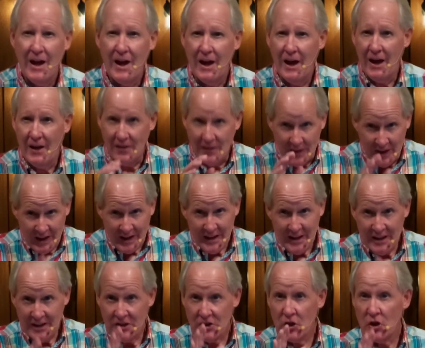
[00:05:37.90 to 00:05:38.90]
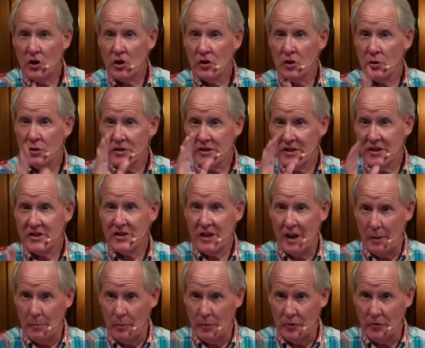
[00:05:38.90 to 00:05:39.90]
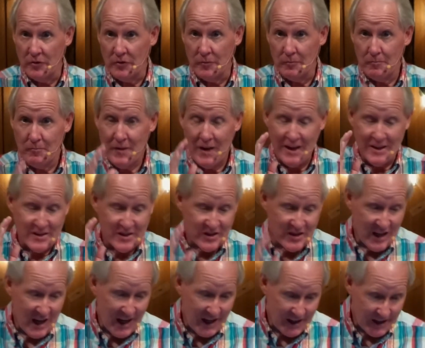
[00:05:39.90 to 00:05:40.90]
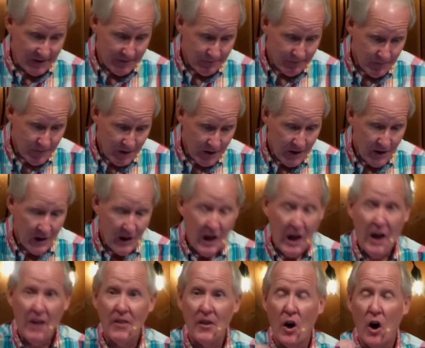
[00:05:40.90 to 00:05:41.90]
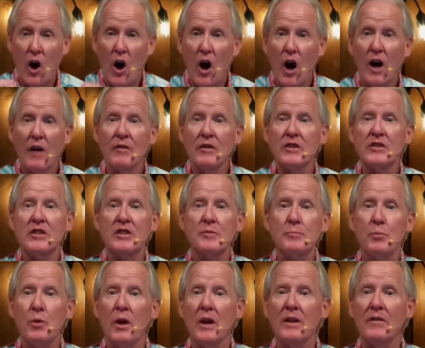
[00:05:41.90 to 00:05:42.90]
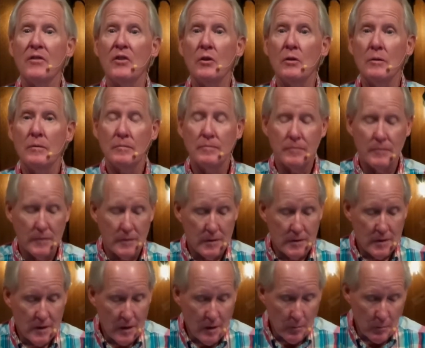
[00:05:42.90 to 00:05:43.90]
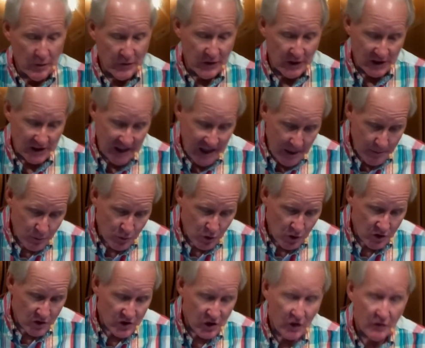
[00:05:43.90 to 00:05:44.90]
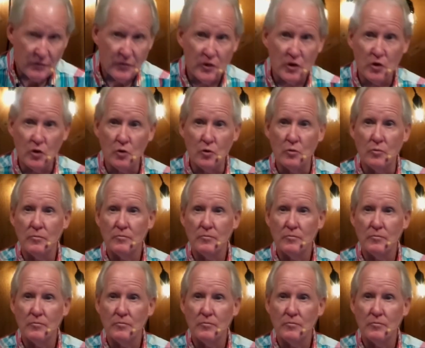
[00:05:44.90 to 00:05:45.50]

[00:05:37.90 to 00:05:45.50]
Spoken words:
And then he turned to his disciples and said, "The harvest is plentiful, but the laborers are few.